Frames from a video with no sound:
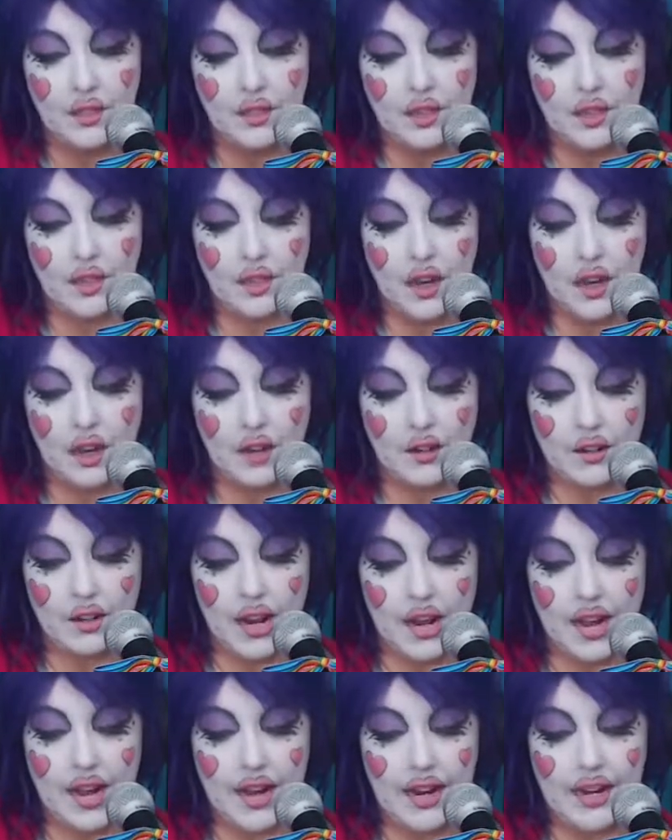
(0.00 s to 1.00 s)
Hoggard
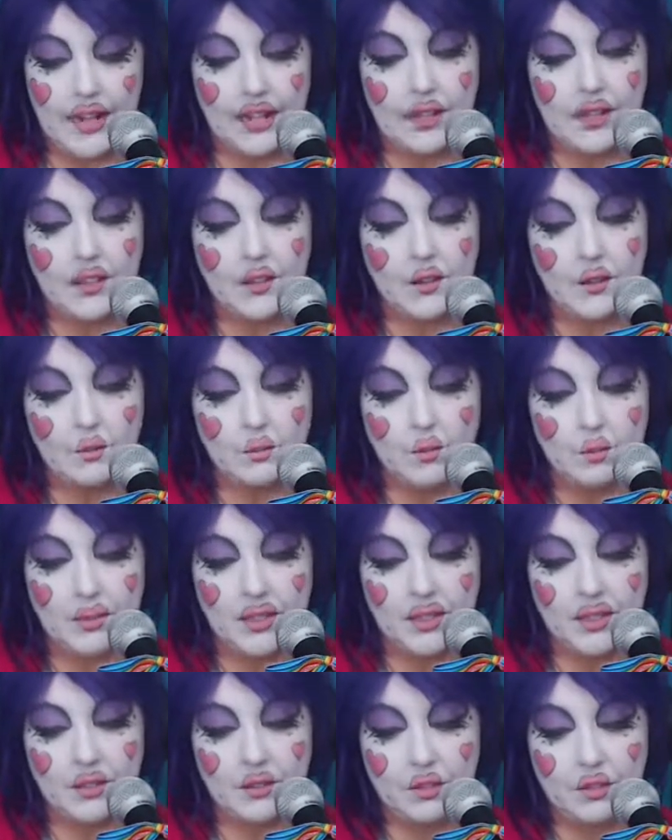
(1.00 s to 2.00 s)
High in
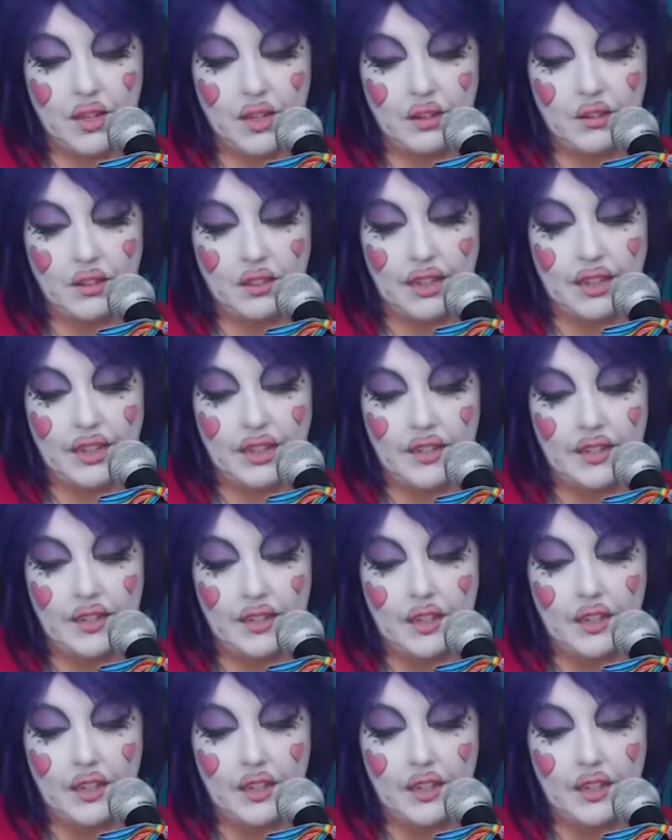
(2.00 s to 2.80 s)
Wilmington, North Carolina.